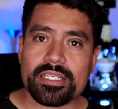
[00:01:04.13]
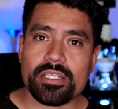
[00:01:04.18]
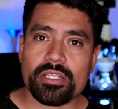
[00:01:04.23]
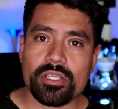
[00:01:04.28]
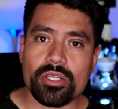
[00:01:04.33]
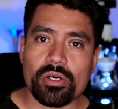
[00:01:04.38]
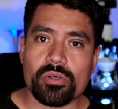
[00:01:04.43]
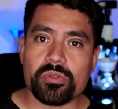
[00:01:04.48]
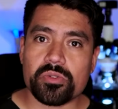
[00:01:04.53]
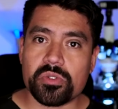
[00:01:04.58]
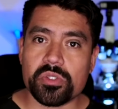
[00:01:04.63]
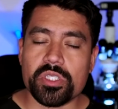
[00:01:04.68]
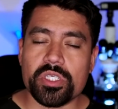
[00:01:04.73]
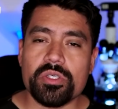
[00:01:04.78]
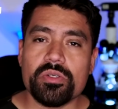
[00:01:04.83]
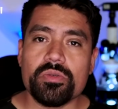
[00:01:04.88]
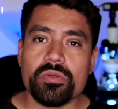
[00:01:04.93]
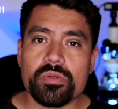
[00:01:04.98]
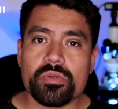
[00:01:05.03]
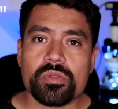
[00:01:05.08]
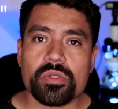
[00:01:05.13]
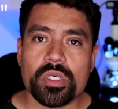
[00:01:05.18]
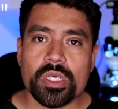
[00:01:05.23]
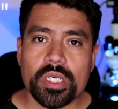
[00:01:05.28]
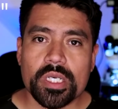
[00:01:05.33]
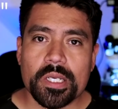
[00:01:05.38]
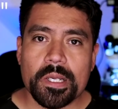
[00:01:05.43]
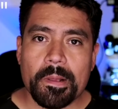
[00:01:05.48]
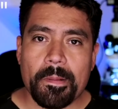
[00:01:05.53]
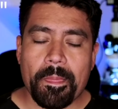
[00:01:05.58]
those news,
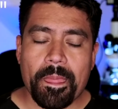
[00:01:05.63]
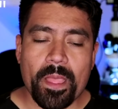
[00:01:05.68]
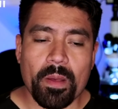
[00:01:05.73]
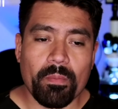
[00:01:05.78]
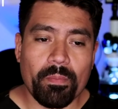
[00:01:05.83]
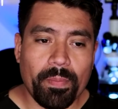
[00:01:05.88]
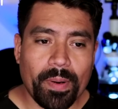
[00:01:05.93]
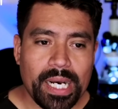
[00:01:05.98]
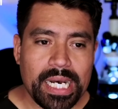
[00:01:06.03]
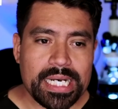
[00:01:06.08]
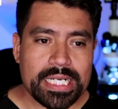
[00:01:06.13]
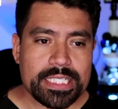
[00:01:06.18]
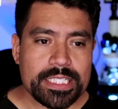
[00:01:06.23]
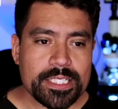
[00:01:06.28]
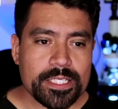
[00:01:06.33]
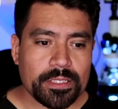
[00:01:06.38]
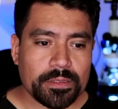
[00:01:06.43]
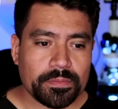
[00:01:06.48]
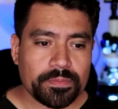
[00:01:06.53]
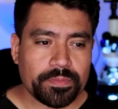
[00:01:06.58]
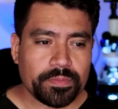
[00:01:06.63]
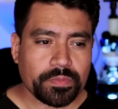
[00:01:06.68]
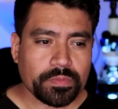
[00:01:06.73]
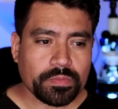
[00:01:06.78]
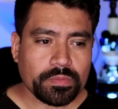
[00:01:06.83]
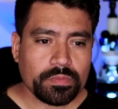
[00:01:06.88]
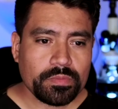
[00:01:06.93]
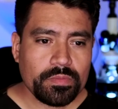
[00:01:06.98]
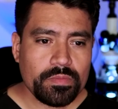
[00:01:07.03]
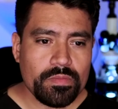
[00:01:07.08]
but
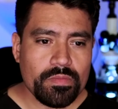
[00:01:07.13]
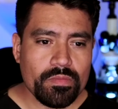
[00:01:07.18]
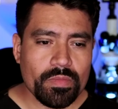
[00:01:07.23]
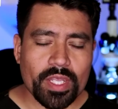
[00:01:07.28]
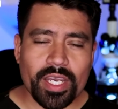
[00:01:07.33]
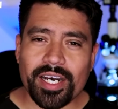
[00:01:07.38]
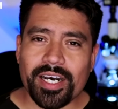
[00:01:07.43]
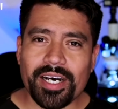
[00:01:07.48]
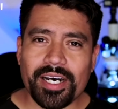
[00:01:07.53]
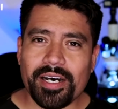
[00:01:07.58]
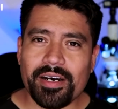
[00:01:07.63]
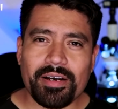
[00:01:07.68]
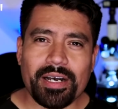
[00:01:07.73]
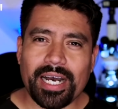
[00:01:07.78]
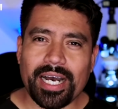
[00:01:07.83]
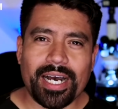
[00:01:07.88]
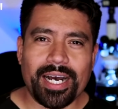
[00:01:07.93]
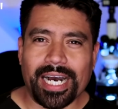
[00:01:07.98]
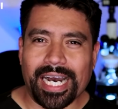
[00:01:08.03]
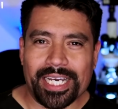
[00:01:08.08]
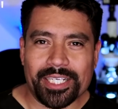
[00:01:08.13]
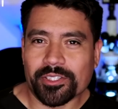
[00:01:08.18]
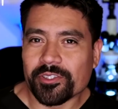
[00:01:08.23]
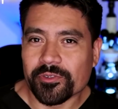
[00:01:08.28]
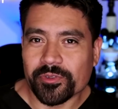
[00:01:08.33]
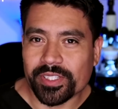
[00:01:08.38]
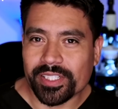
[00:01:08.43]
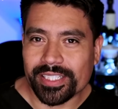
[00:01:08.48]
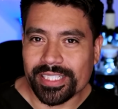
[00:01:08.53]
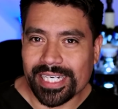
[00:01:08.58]
I
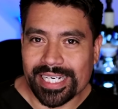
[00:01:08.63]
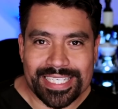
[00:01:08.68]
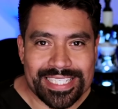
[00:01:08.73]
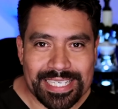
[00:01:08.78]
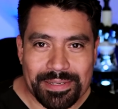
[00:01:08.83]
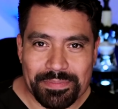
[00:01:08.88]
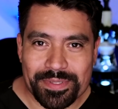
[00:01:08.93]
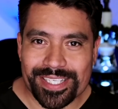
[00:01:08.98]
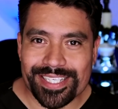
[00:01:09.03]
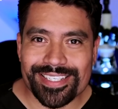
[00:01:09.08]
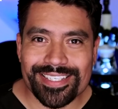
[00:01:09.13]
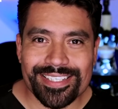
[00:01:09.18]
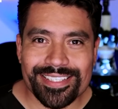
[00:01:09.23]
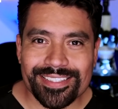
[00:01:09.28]
don't really accept it.